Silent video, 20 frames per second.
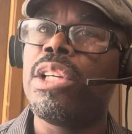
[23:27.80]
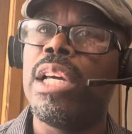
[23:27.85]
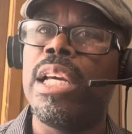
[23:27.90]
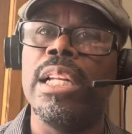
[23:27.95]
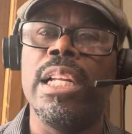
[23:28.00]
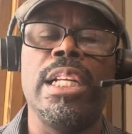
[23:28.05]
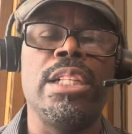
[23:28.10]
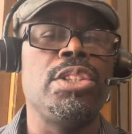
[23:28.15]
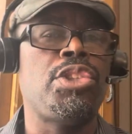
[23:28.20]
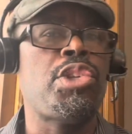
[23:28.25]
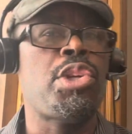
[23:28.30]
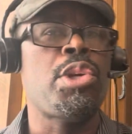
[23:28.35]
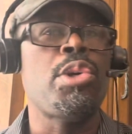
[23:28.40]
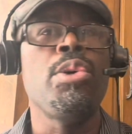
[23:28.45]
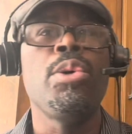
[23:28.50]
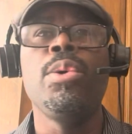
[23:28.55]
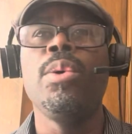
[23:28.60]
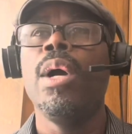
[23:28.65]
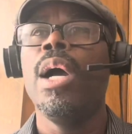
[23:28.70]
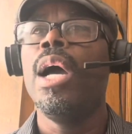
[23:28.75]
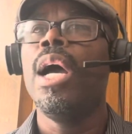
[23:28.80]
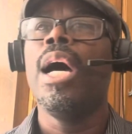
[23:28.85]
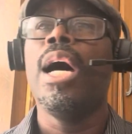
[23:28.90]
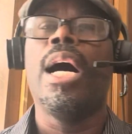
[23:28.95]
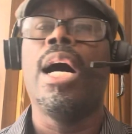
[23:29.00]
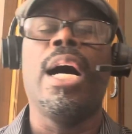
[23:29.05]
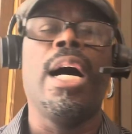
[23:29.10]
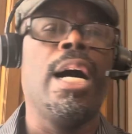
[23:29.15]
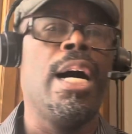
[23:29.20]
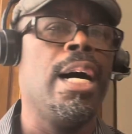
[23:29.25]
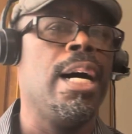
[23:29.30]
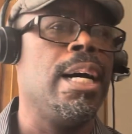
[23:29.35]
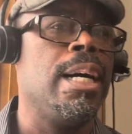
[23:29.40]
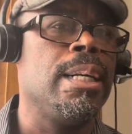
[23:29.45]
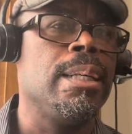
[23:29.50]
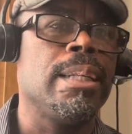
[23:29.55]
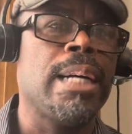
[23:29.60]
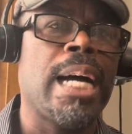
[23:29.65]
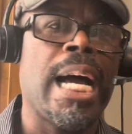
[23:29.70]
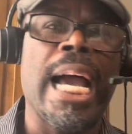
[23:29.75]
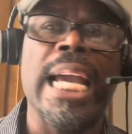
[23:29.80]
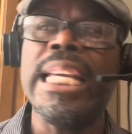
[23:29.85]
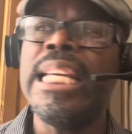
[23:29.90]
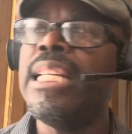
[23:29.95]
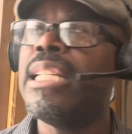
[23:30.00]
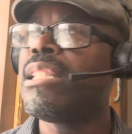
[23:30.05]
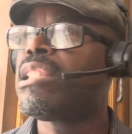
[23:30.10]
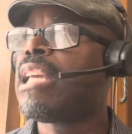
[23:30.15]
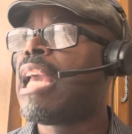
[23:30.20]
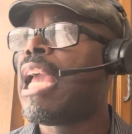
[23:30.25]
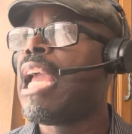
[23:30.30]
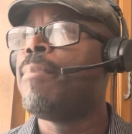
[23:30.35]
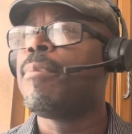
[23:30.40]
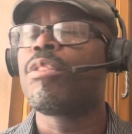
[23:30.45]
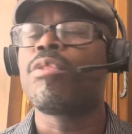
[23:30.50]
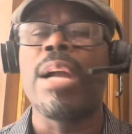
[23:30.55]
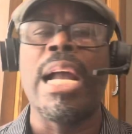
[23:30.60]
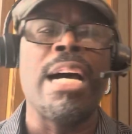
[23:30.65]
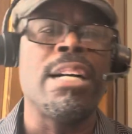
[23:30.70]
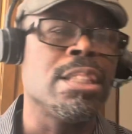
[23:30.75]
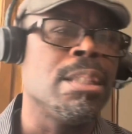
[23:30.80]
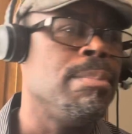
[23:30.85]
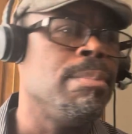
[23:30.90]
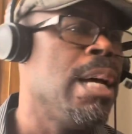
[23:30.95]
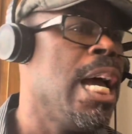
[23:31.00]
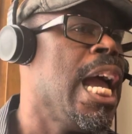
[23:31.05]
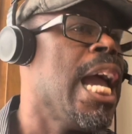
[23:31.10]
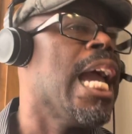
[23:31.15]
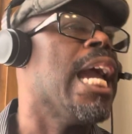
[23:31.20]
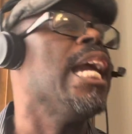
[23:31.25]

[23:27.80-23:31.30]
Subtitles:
and two hyenas came around him, and